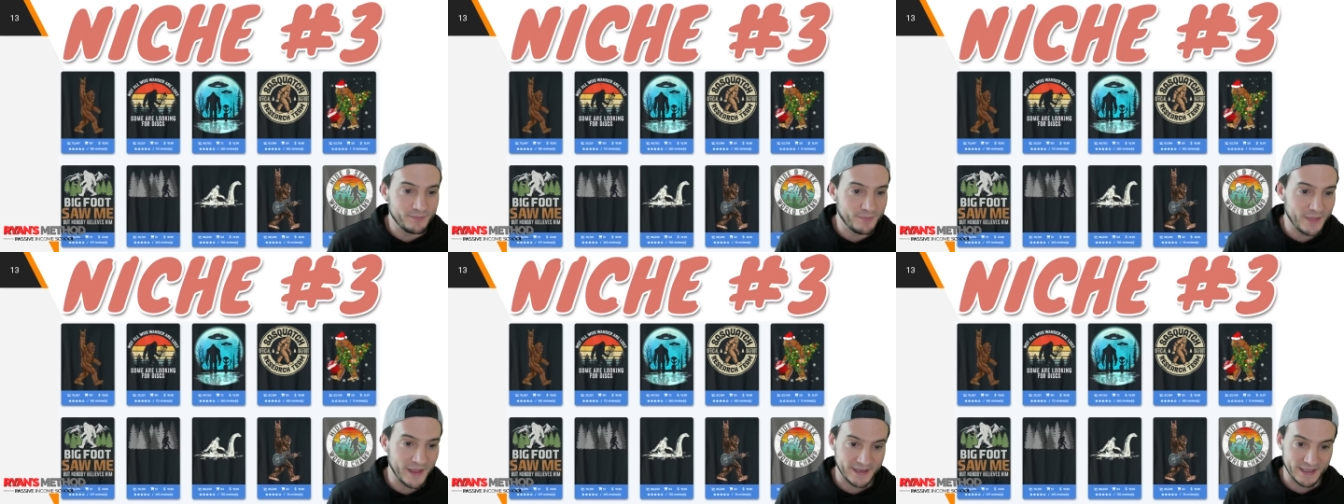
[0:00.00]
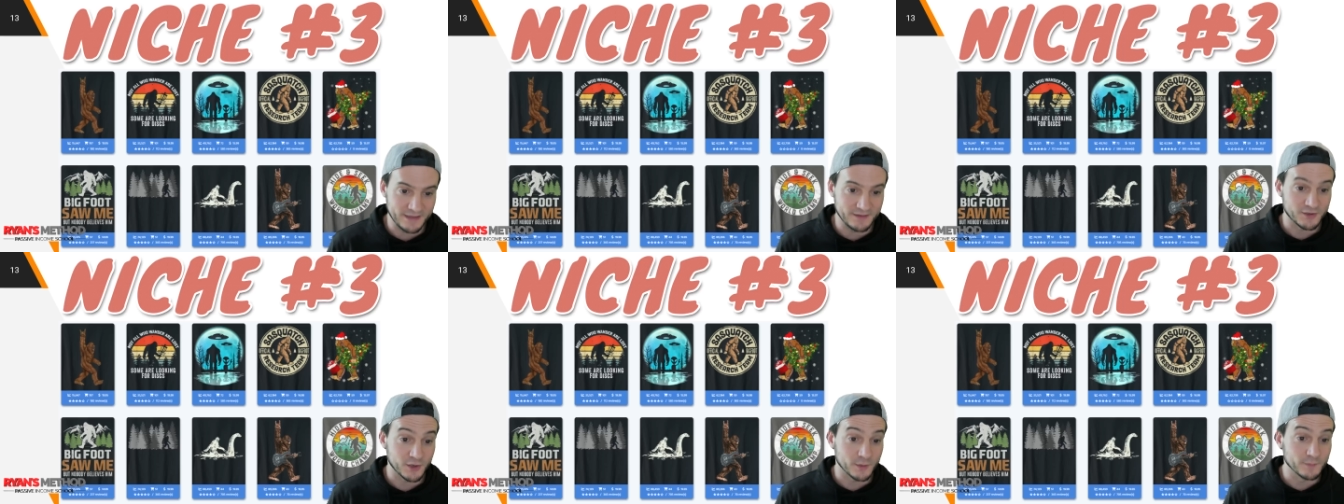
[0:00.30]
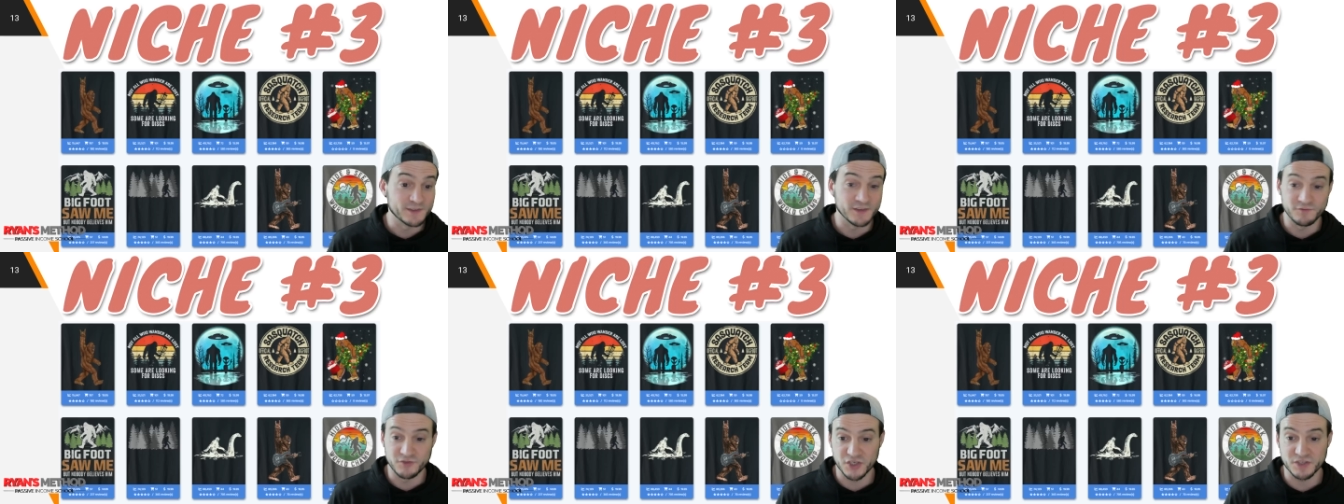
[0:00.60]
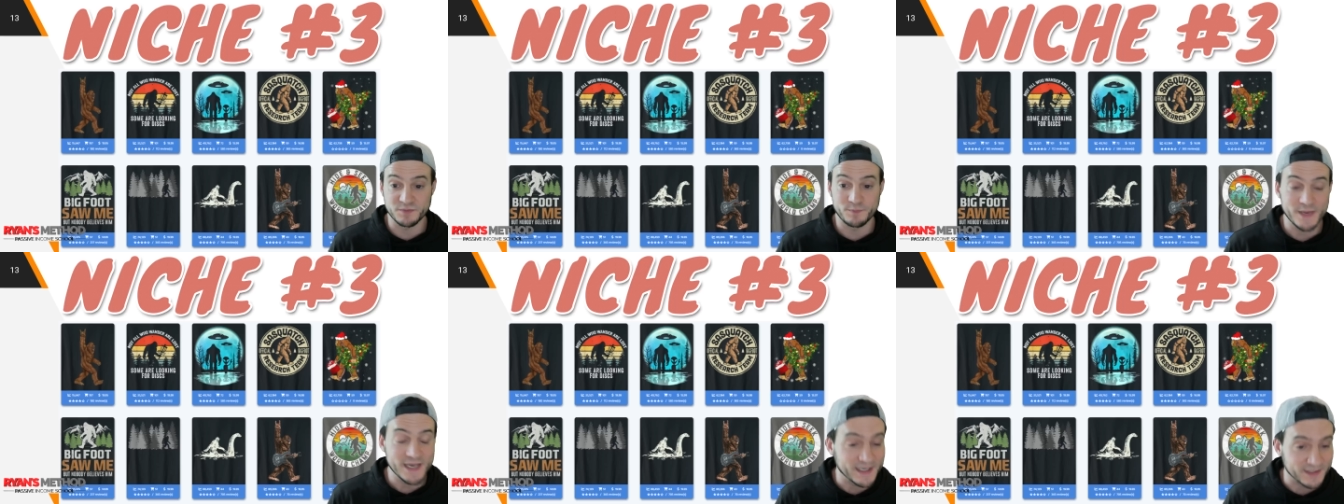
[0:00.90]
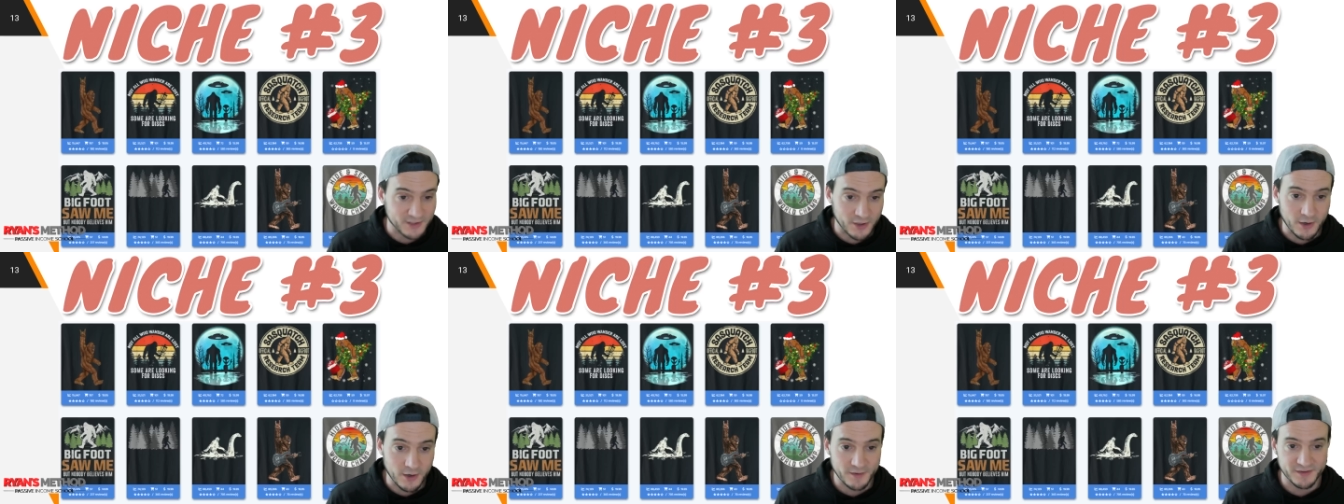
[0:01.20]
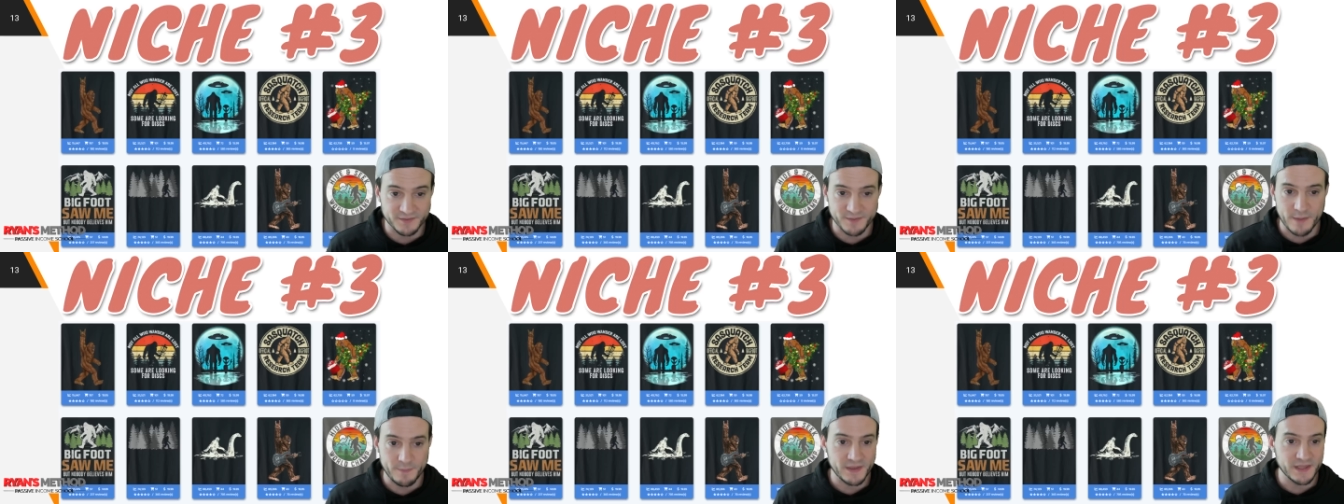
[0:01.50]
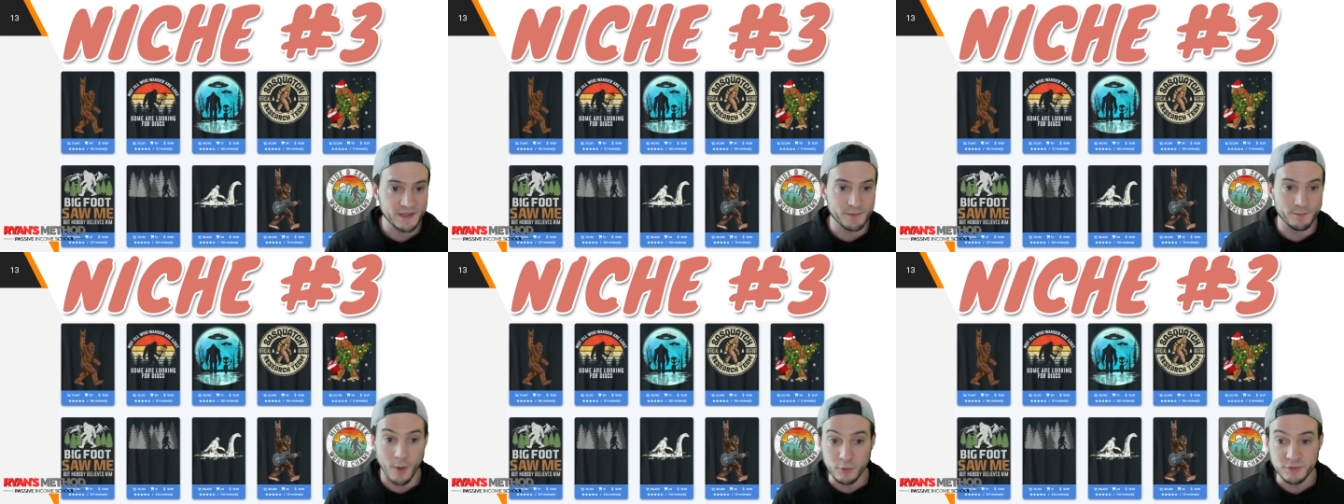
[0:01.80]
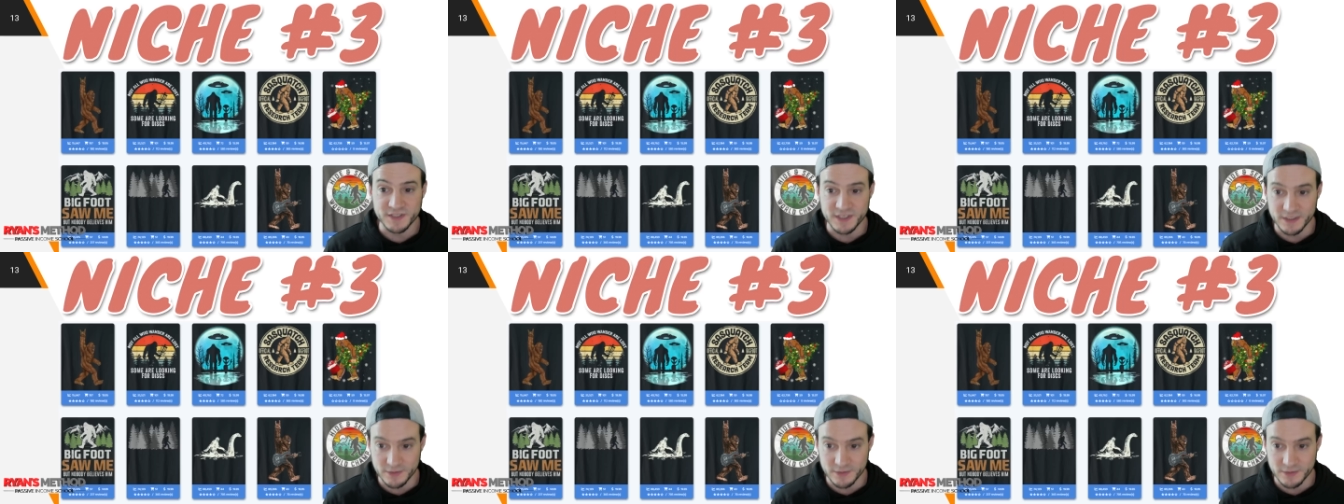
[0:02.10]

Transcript: like, in terms of just BSR, this might be the most